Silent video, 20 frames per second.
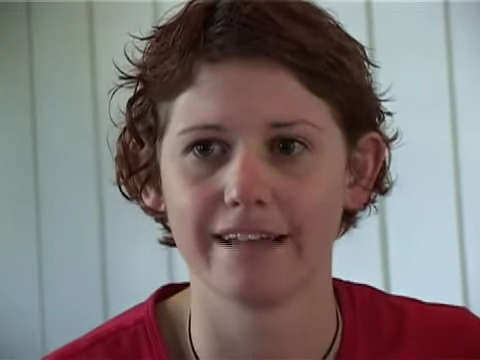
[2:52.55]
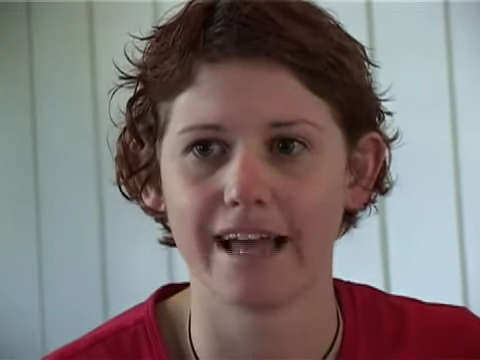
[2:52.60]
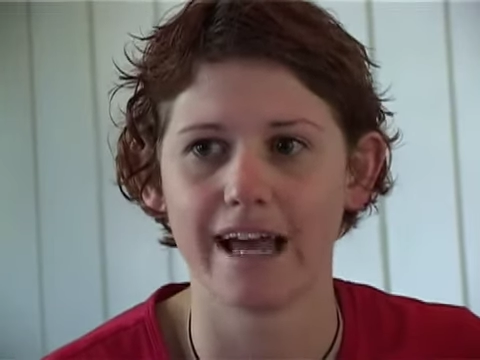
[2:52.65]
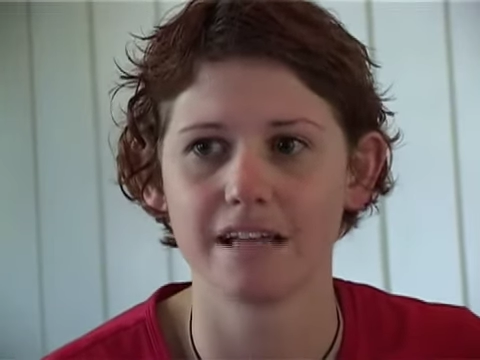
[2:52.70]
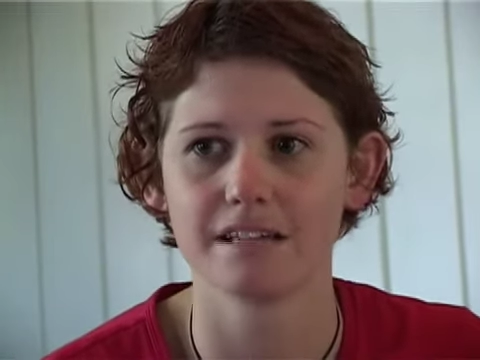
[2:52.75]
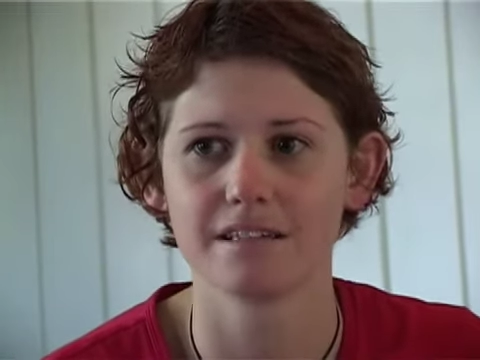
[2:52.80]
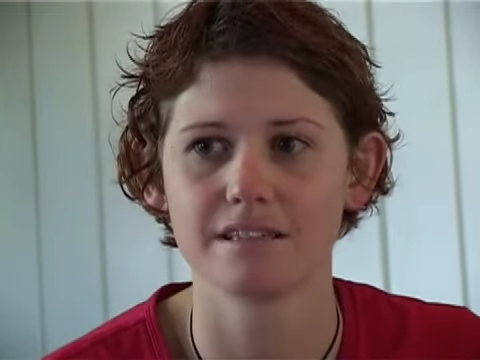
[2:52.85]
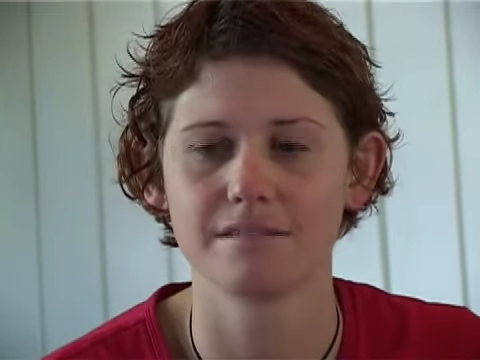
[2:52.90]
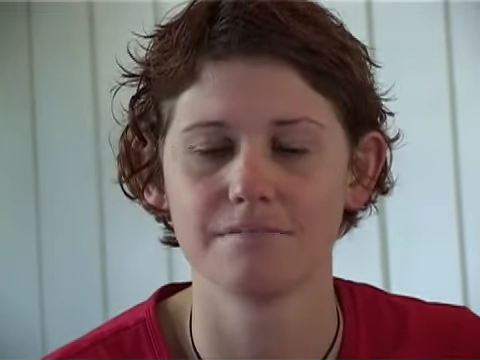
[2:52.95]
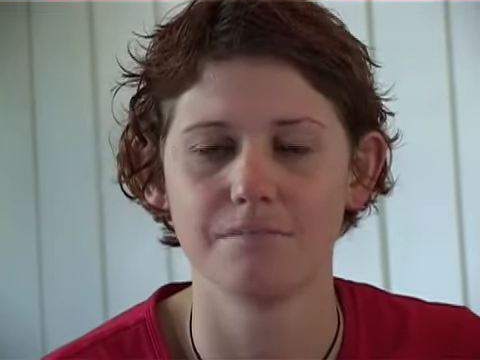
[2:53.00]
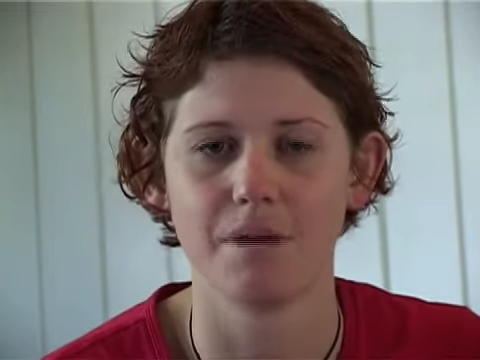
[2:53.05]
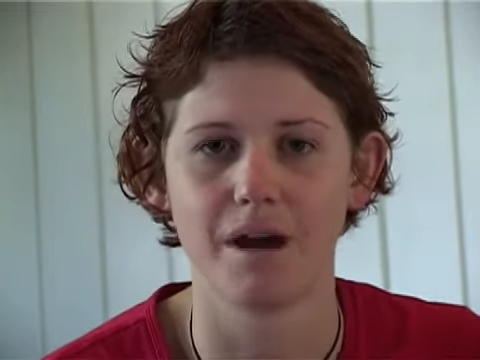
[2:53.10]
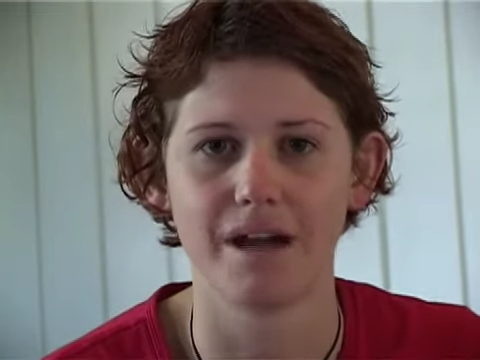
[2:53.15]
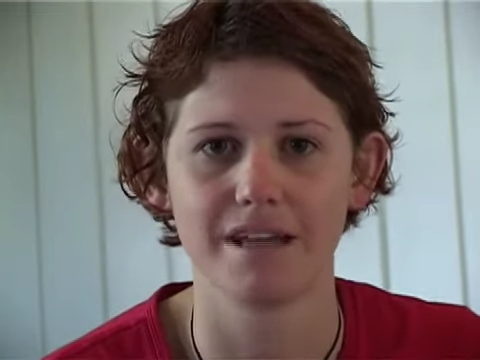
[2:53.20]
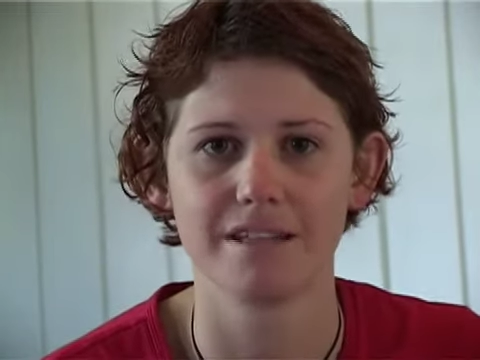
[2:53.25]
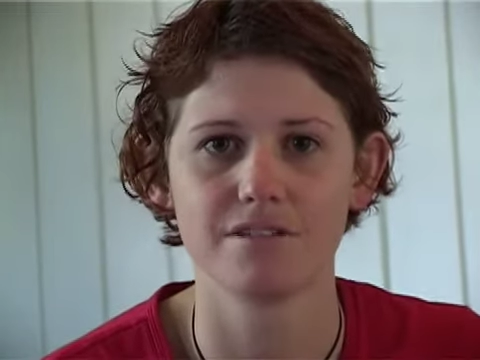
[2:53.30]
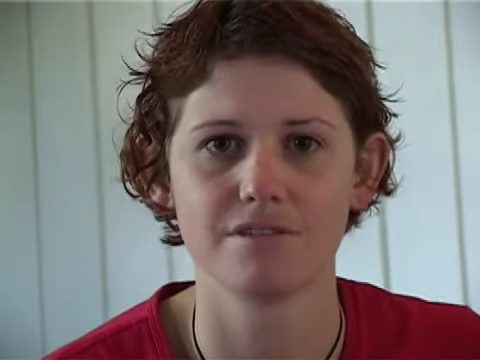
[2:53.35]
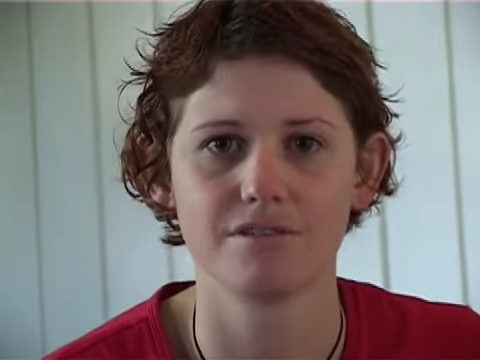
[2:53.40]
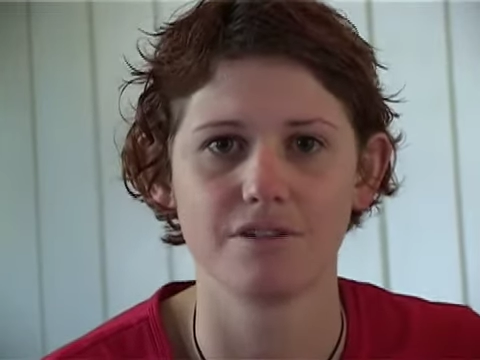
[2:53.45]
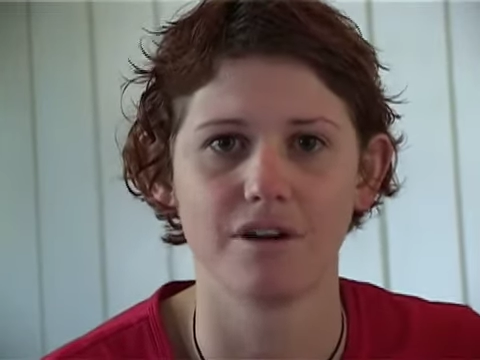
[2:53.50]
that's my
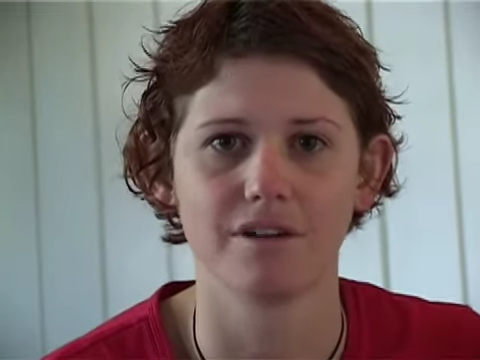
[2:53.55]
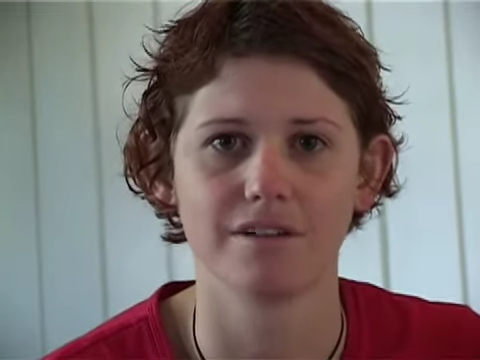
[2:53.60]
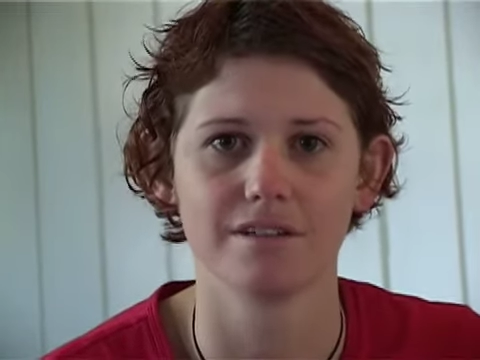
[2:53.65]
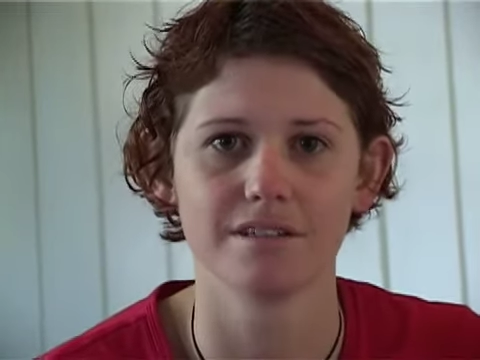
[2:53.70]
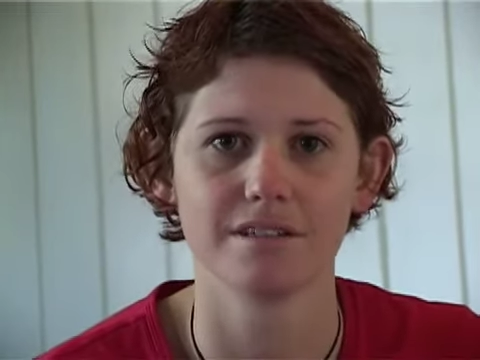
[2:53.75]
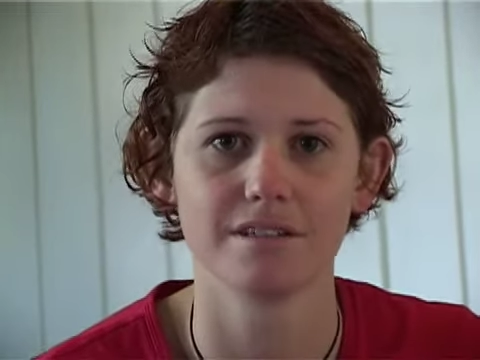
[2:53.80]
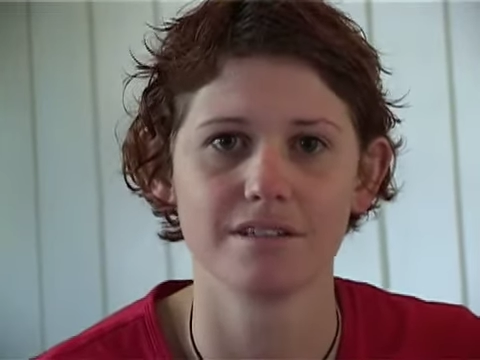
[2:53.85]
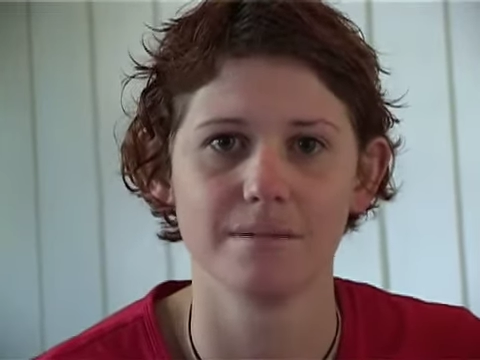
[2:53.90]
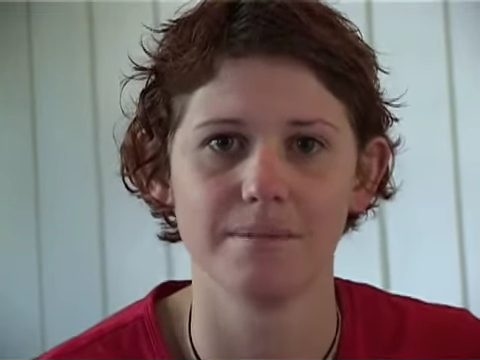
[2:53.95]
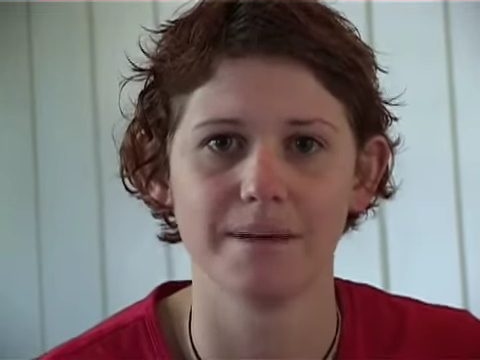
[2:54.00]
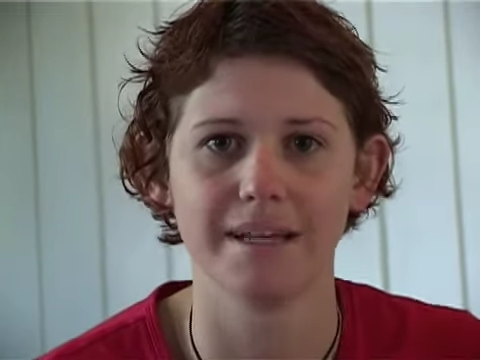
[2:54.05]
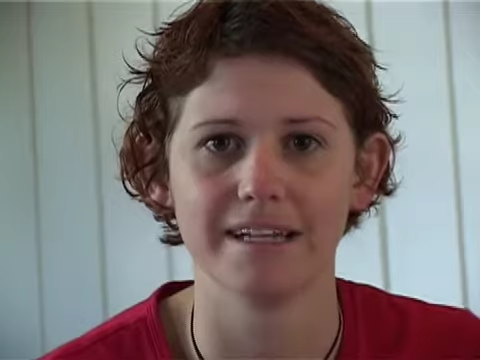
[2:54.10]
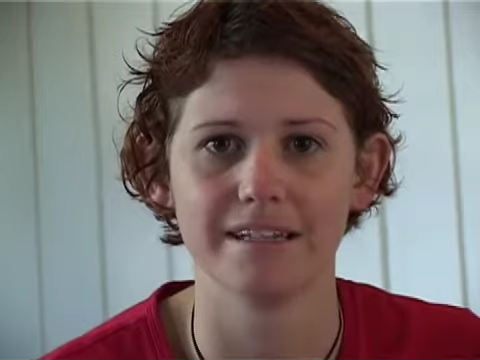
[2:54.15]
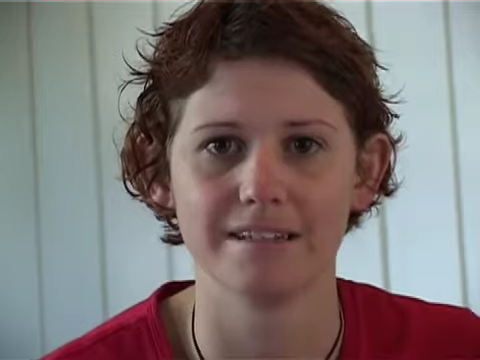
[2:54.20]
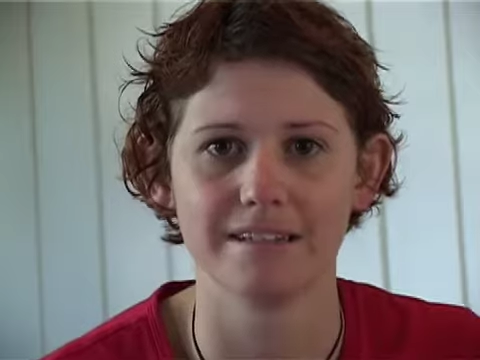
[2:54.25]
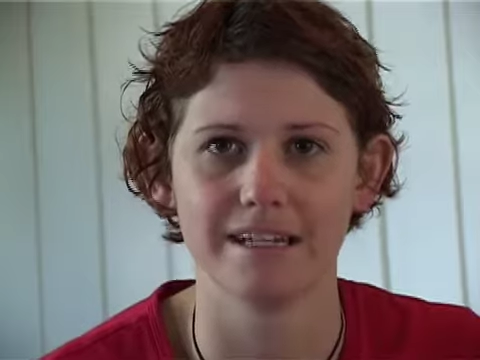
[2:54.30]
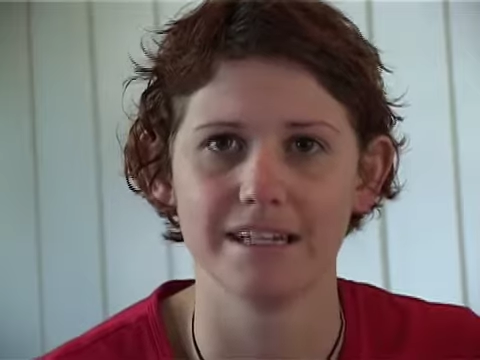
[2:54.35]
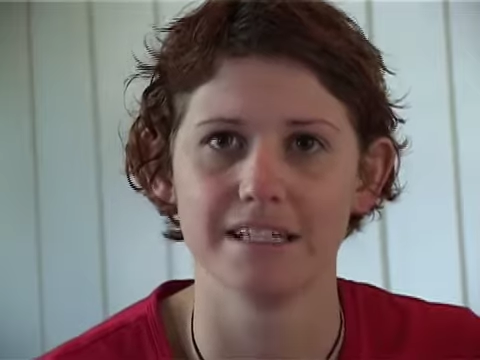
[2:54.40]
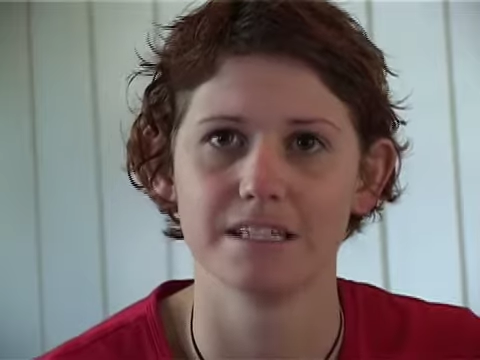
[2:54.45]
strongest ability,